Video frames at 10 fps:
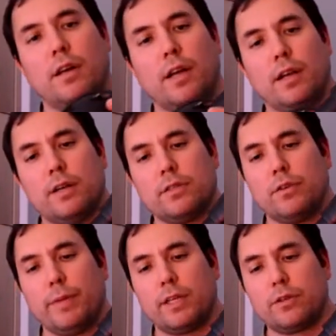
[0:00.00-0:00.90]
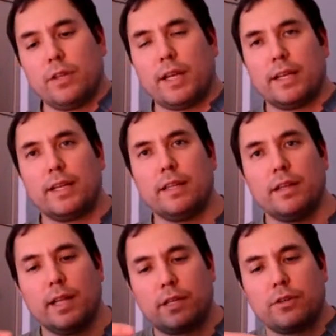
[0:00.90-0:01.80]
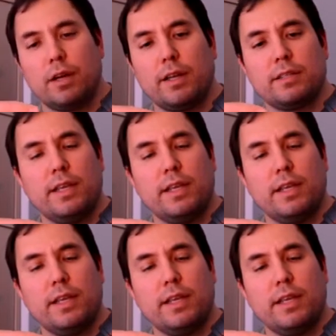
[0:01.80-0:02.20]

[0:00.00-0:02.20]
and also to make sure that I could get the electronics